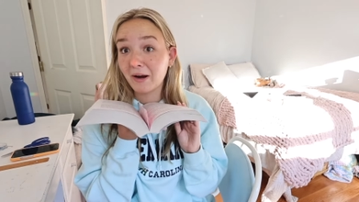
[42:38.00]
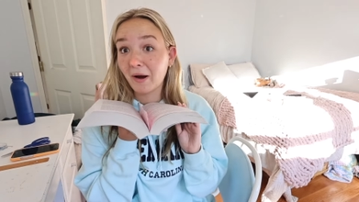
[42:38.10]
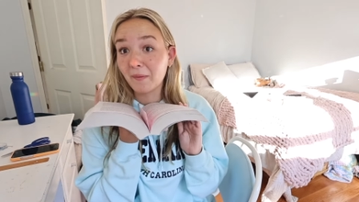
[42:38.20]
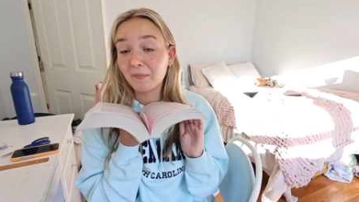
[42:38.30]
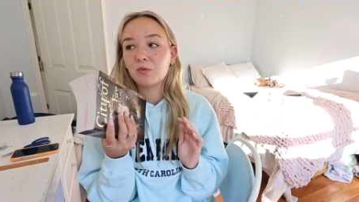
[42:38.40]

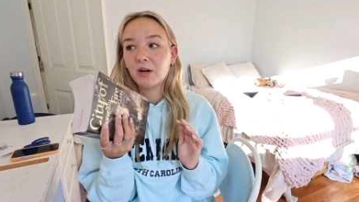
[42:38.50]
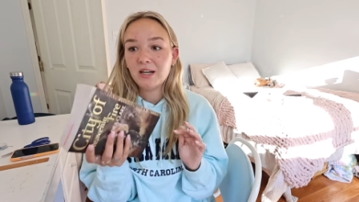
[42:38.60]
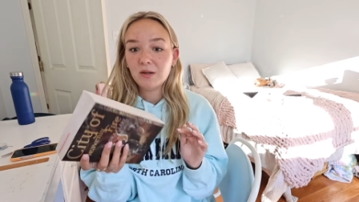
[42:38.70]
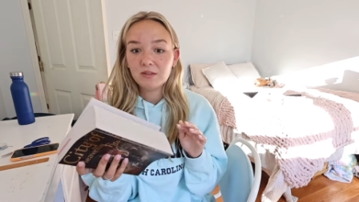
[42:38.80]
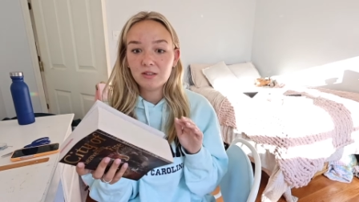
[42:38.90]
go. Right
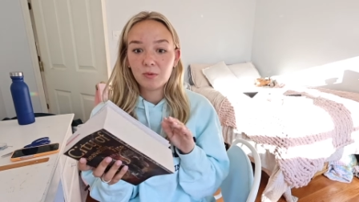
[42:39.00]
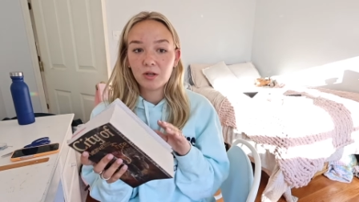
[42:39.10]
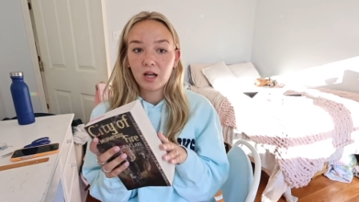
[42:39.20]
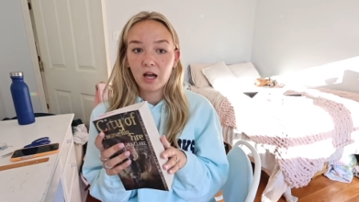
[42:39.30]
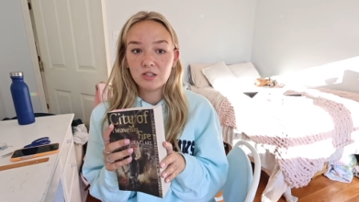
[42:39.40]
now with this
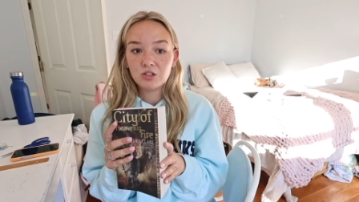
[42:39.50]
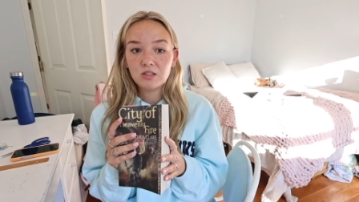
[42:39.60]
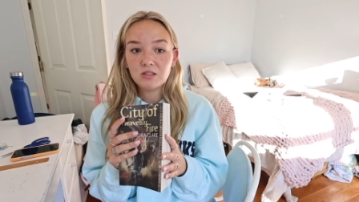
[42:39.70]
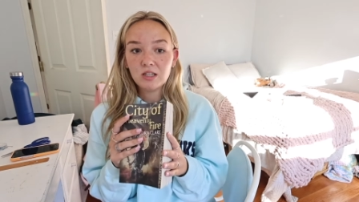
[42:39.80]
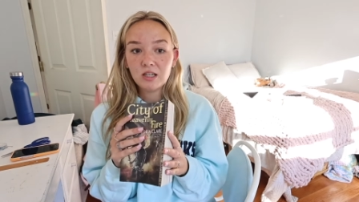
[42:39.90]
book, it's
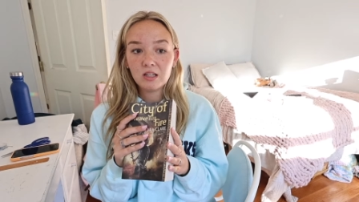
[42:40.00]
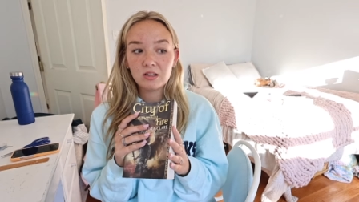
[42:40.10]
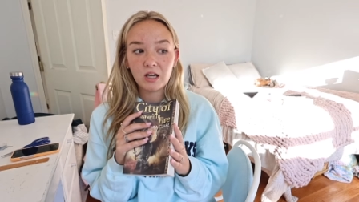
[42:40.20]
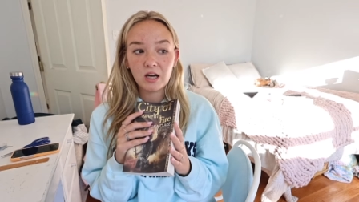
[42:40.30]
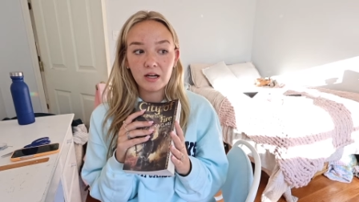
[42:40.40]
just like a
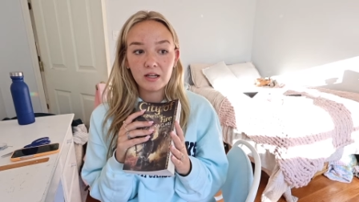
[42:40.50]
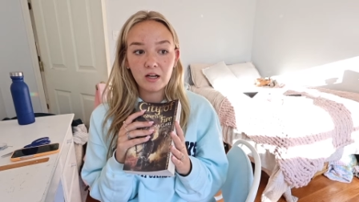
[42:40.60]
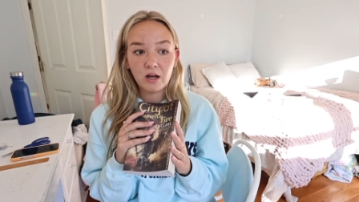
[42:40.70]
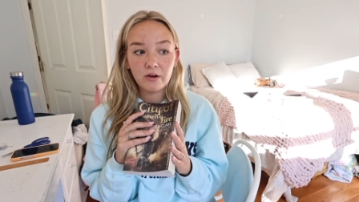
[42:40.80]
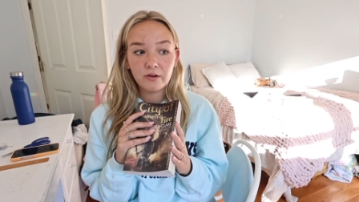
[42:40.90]

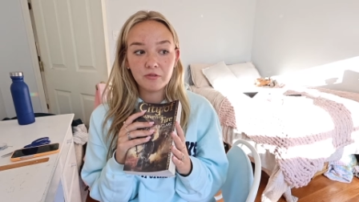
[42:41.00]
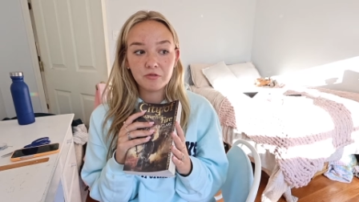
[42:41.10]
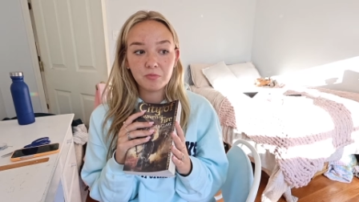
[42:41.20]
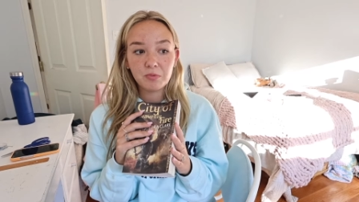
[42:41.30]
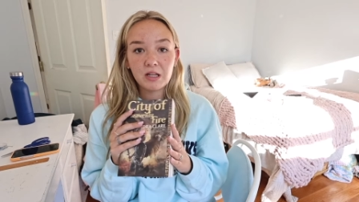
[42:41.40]
lot
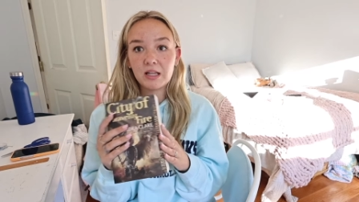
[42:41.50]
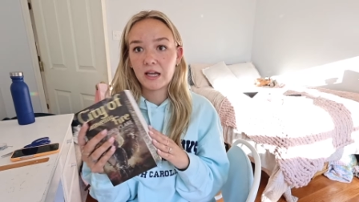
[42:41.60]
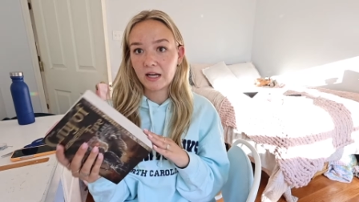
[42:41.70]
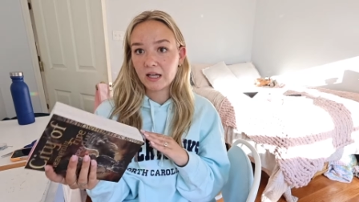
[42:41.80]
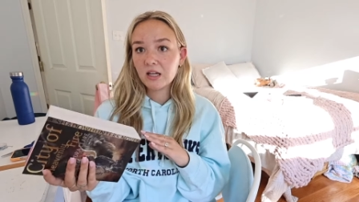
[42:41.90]
of
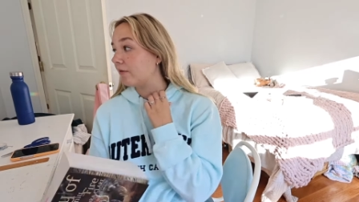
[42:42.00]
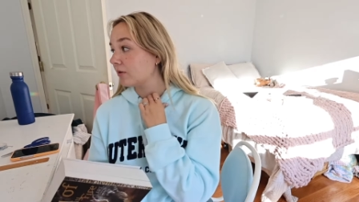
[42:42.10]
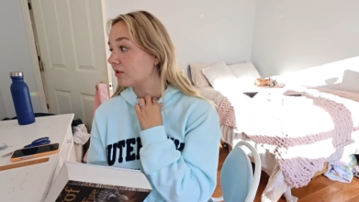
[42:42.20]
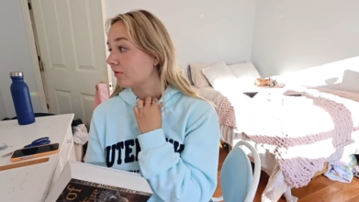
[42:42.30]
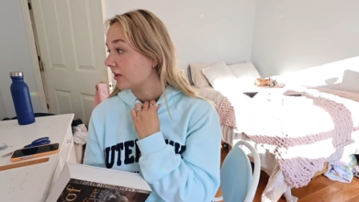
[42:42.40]
planning.
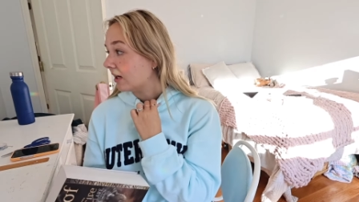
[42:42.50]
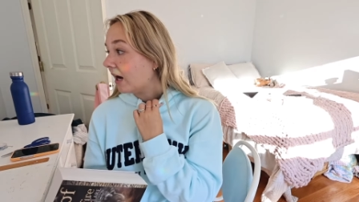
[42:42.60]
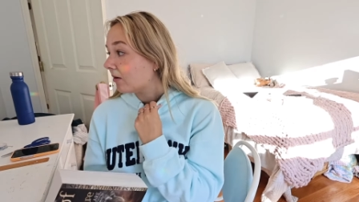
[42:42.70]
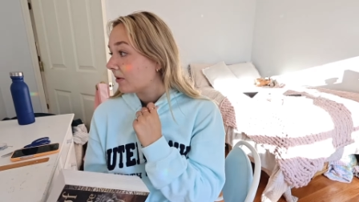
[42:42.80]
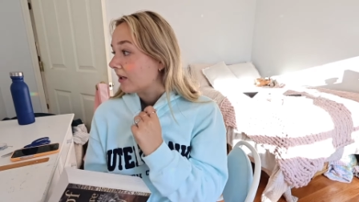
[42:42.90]
Everyone's freaking
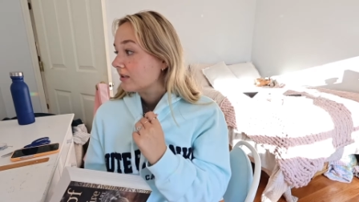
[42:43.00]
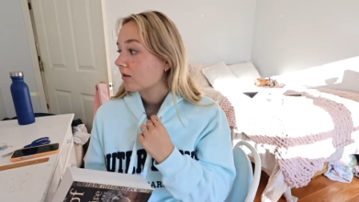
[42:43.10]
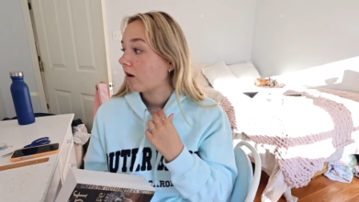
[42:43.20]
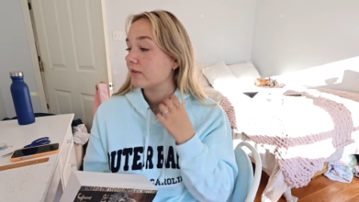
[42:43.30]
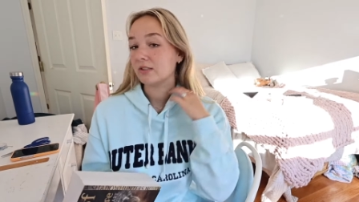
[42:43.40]
out because
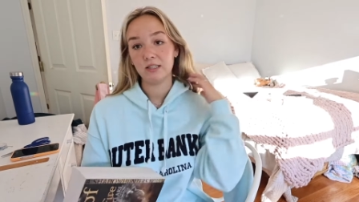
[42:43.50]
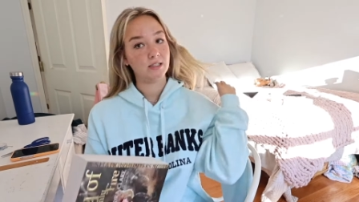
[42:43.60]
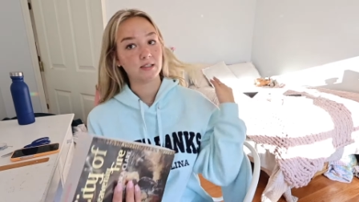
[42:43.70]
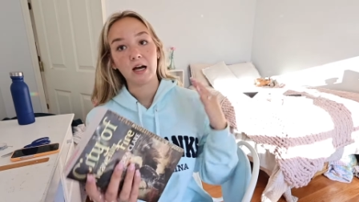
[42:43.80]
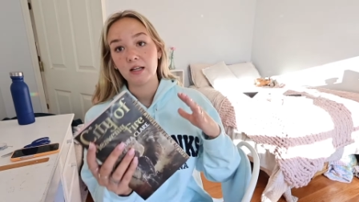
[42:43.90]
obviously
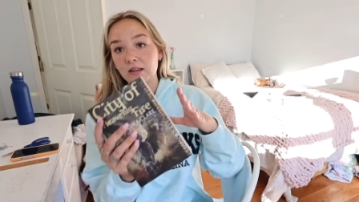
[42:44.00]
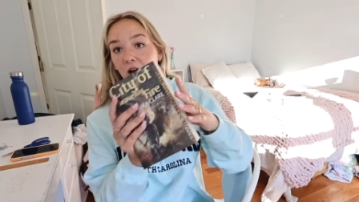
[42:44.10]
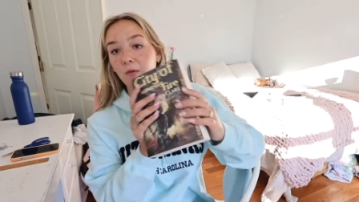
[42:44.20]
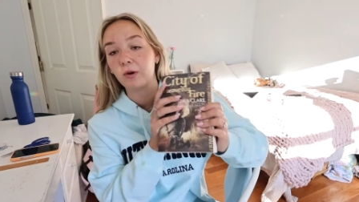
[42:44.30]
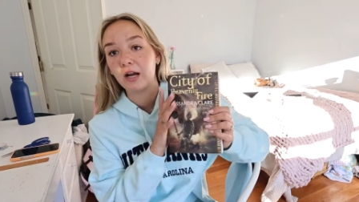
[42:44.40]
he's got like the
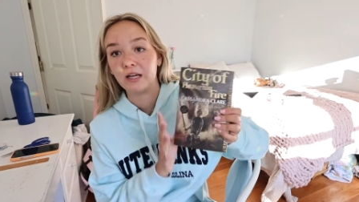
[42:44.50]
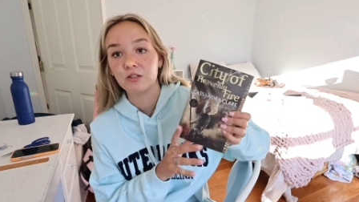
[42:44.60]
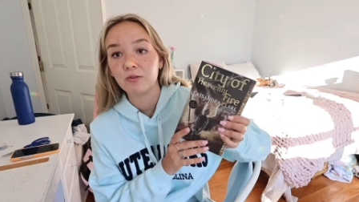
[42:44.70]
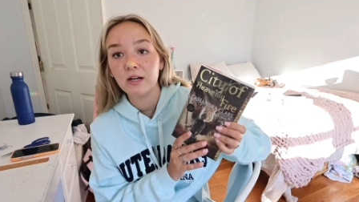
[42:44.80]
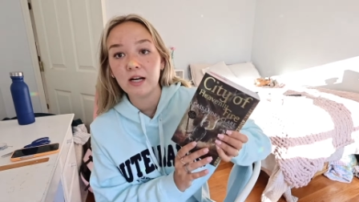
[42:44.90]
upper
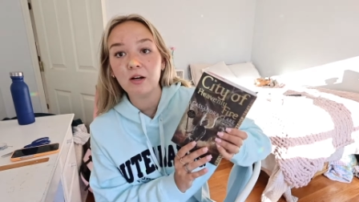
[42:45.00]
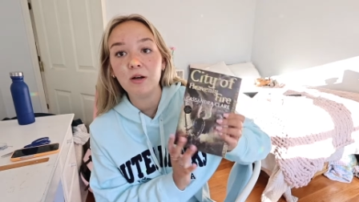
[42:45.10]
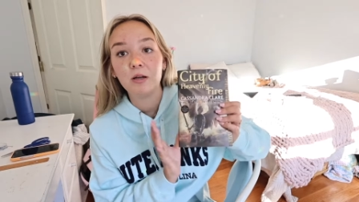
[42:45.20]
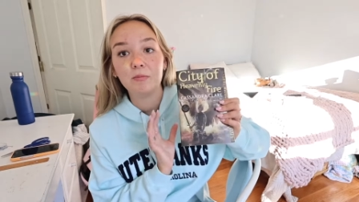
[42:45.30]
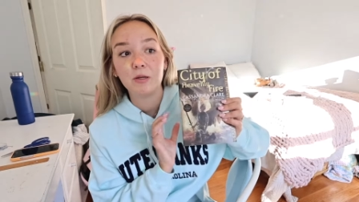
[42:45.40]
hand right now
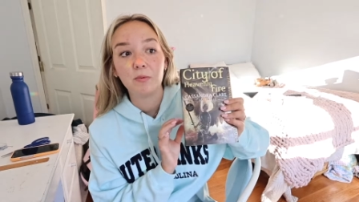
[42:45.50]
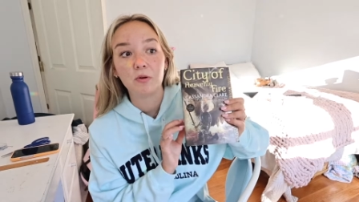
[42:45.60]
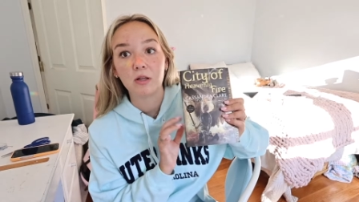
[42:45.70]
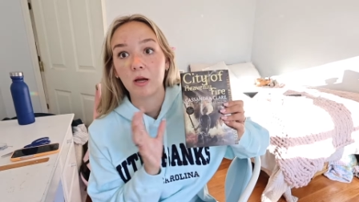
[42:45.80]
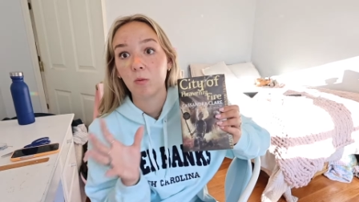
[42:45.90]
and people
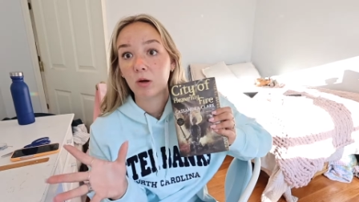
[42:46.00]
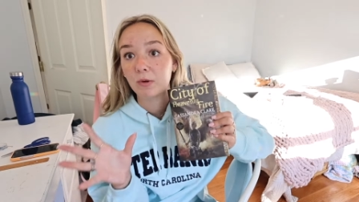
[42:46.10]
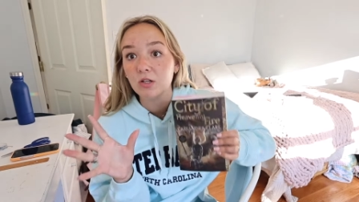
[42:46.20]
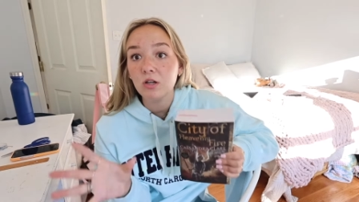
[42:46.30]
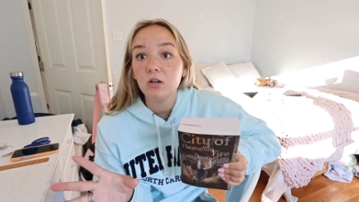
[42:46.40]
are like, what do
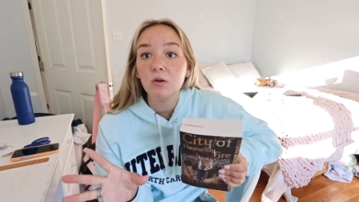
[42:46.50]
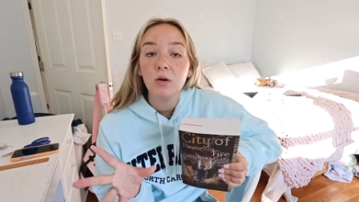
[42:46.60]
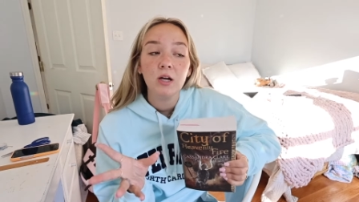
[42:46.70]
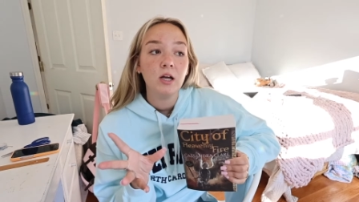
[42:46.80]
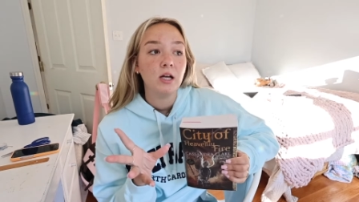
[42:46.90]
we do?
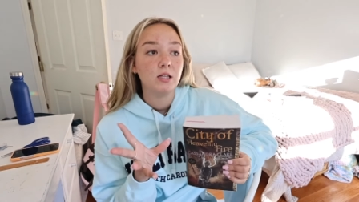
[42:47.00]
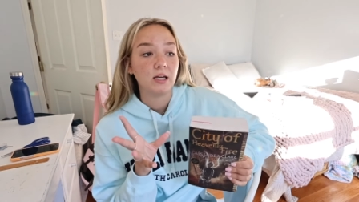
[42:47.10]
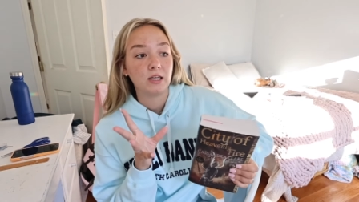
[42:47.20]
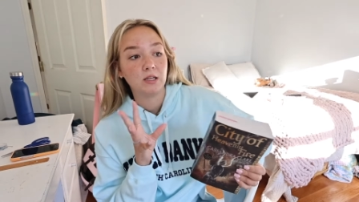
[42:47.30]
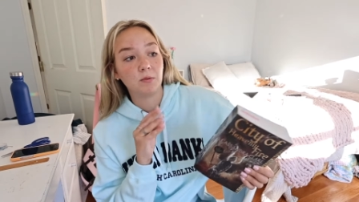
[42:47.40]

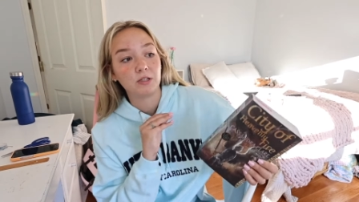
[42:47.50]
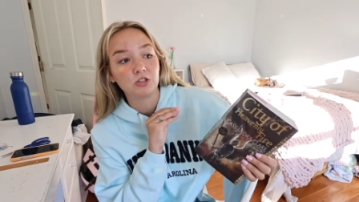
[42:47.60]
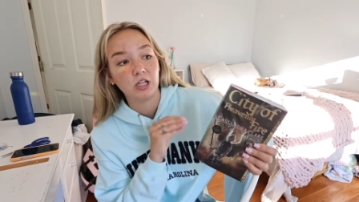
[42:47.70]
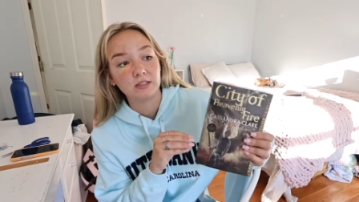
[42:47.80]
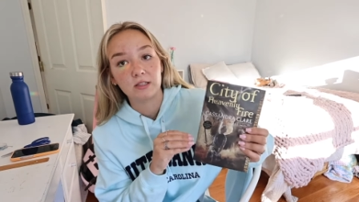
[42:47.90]
Like he wants
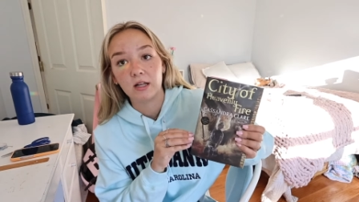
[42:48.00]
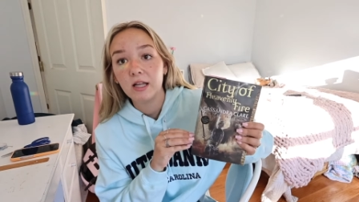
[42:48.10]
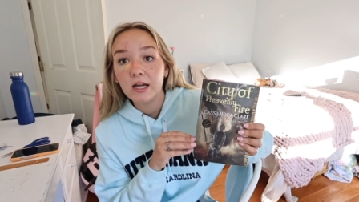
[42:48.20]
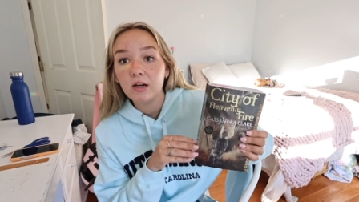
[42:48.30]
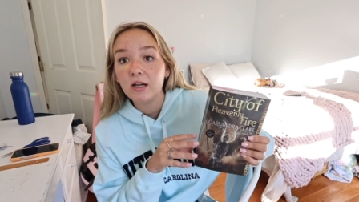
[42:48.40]
Jace and
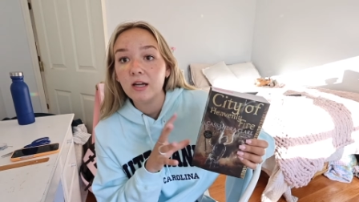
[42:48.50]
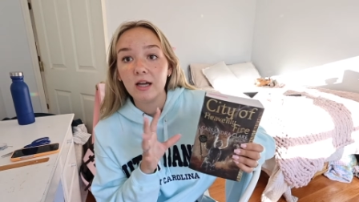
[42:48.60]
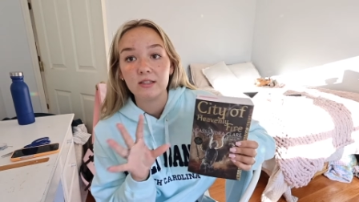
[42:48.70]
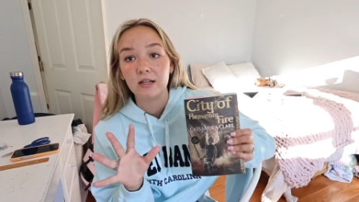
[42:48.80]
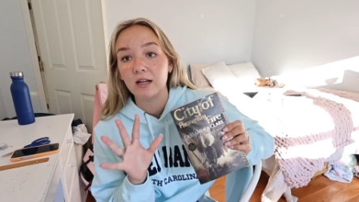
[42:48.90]
Clary
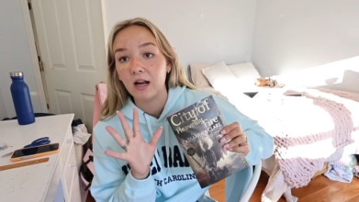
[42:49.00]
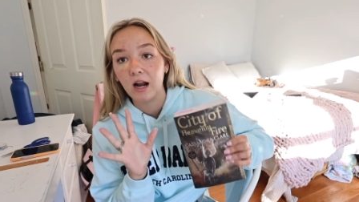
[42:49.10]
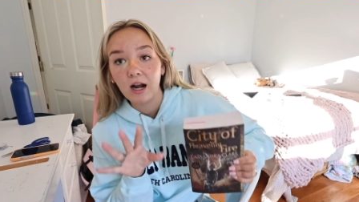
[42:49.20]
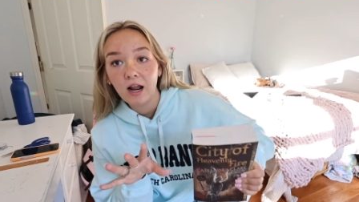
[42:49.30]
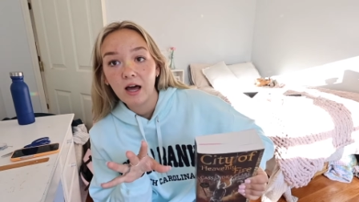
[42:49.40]
and da da
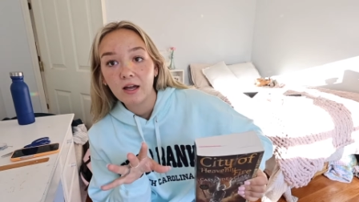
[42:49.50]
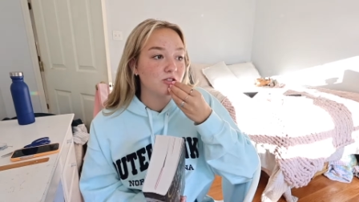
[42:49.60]
da da.